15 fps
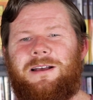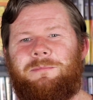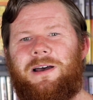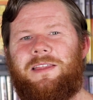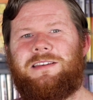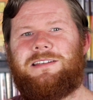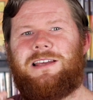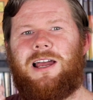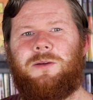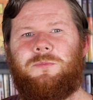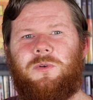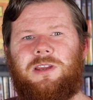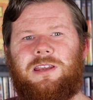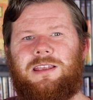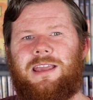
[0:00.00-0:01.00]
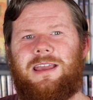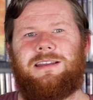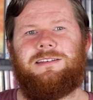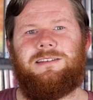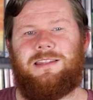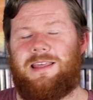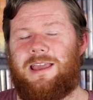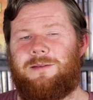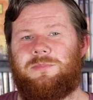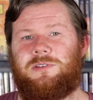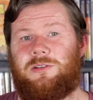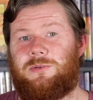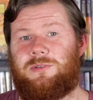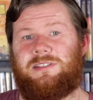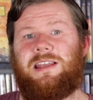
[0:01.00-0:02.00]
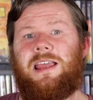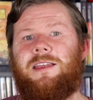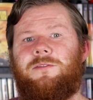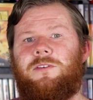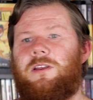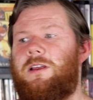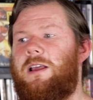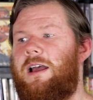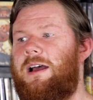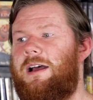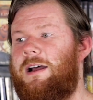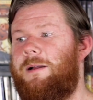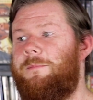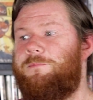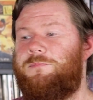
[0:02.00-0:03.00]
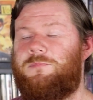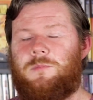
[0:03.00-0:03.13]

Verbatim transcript: By the time we get them to saving uh,